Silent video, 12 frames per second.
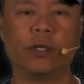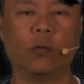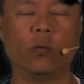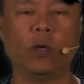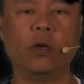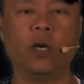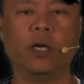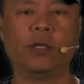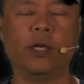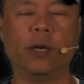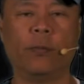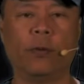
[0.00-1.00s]
And one
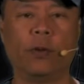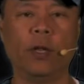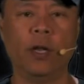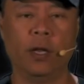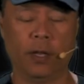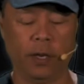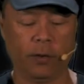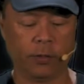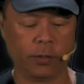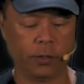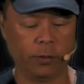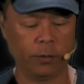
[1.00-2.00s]
example that I
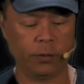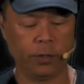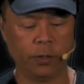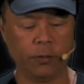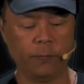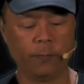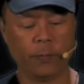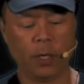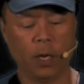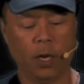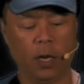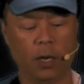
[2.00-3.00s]
was told
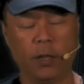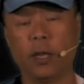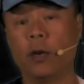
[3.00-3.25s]
by